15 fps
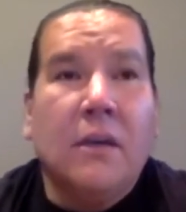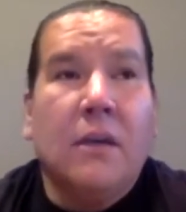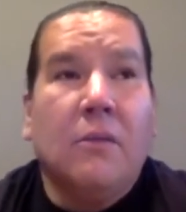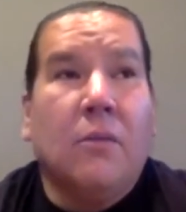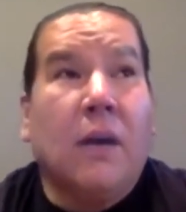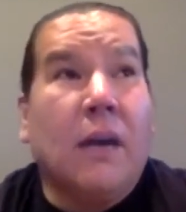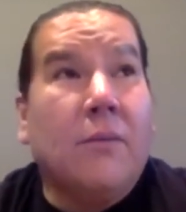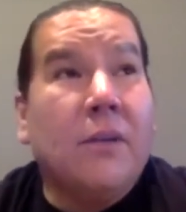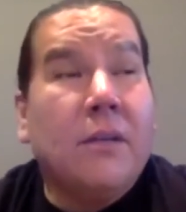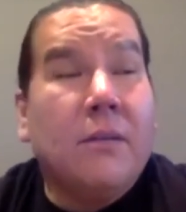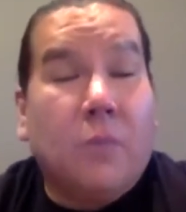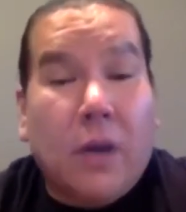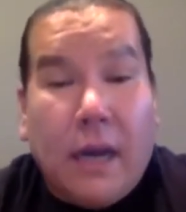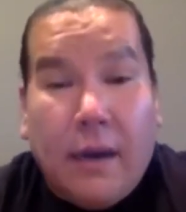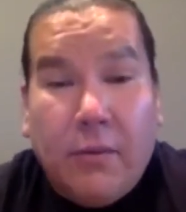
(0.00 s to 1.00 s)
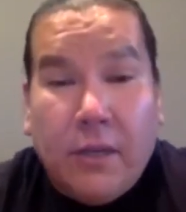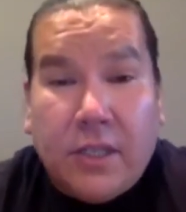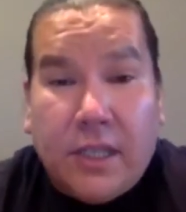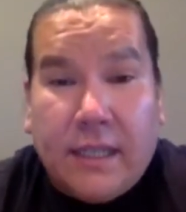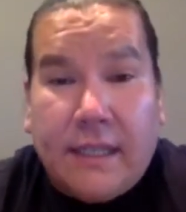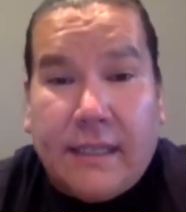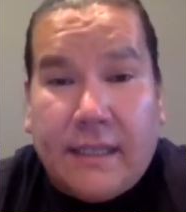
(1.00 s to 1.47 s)
What I
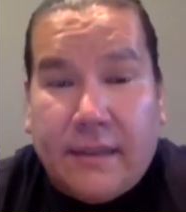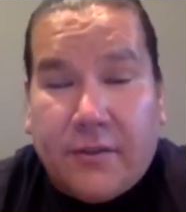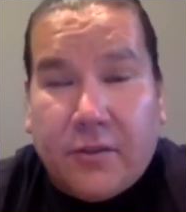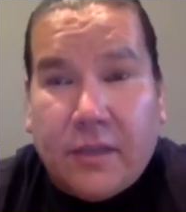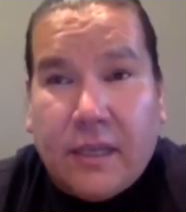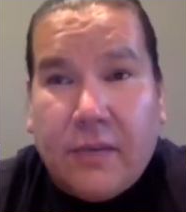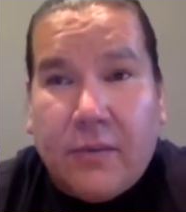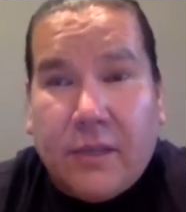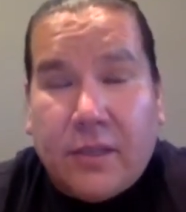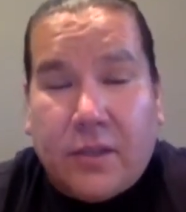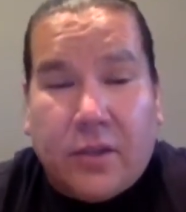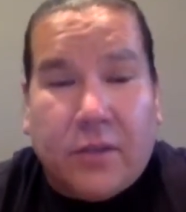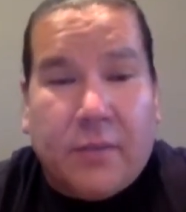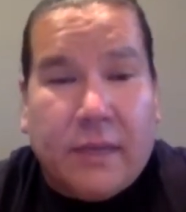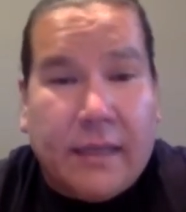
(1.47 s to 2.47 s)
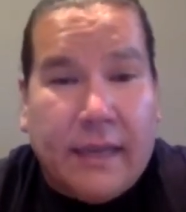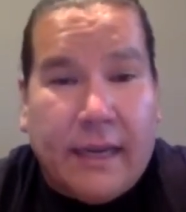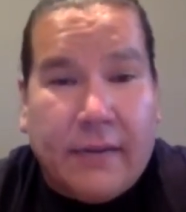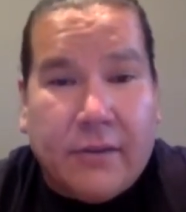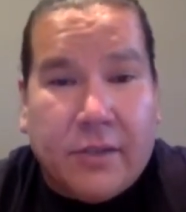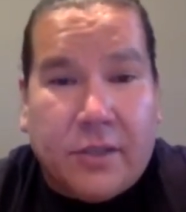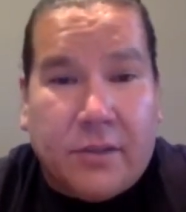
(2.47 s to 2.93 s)
wish I did differently was learn my
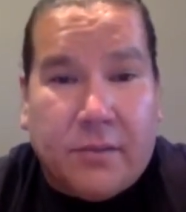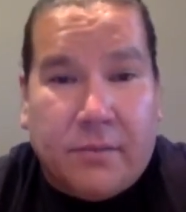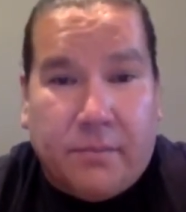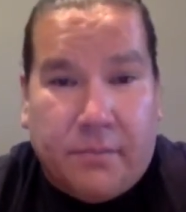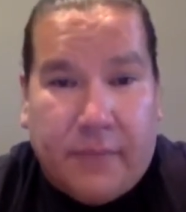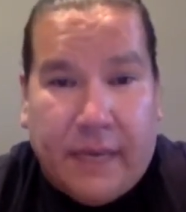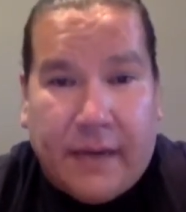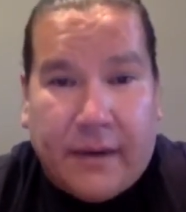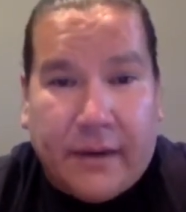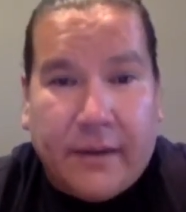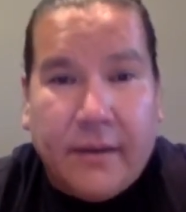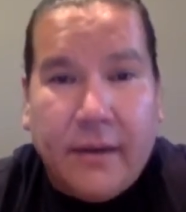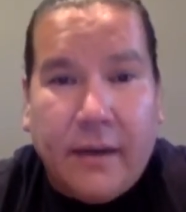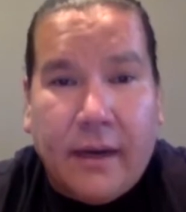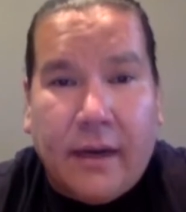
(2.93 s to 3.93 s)
language better.